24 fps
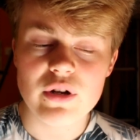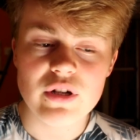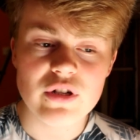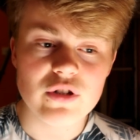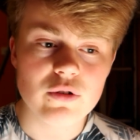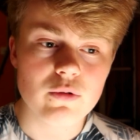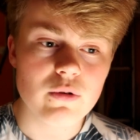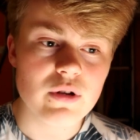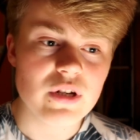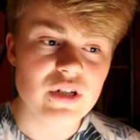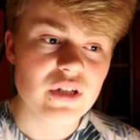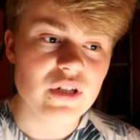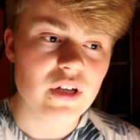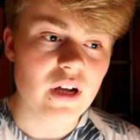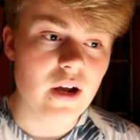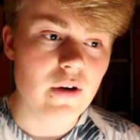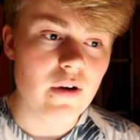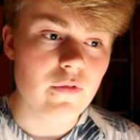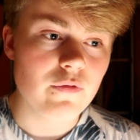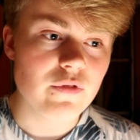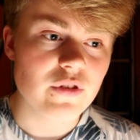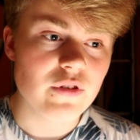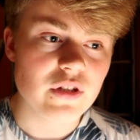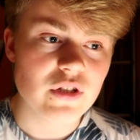injuries
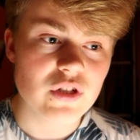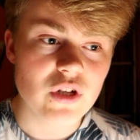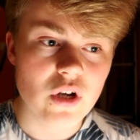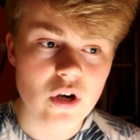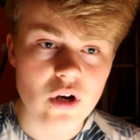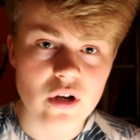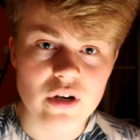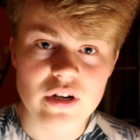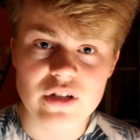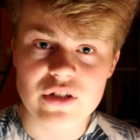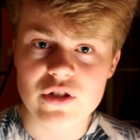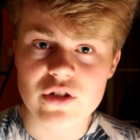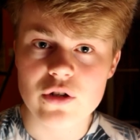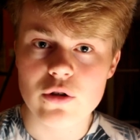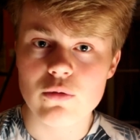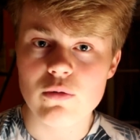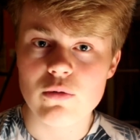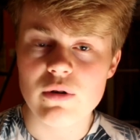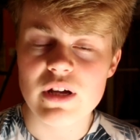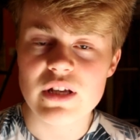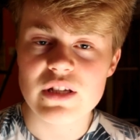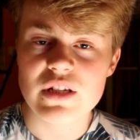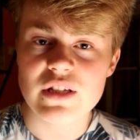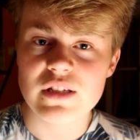have deterred his
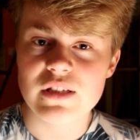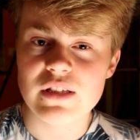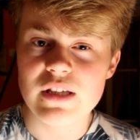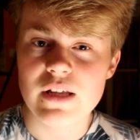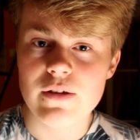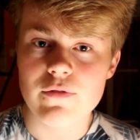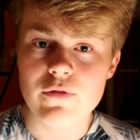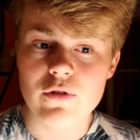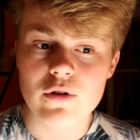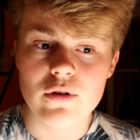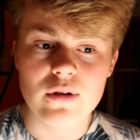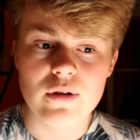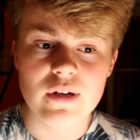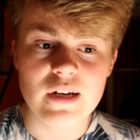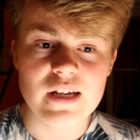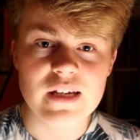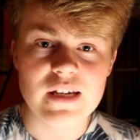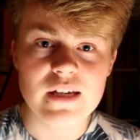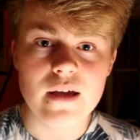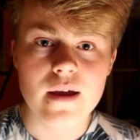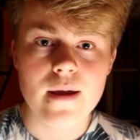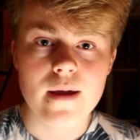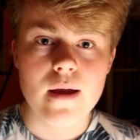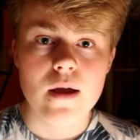career
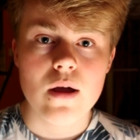significantly,